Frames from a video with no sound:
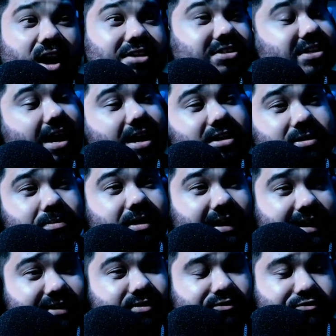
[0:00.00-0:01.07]
started to
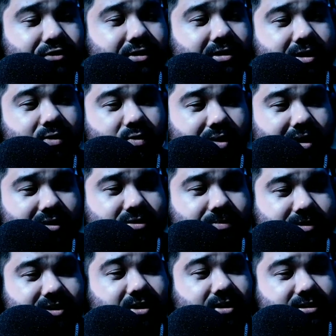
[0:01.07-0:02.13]
believe it for a little while, to be
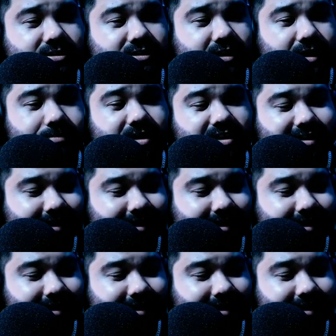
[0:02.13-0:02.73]
honest. I mean,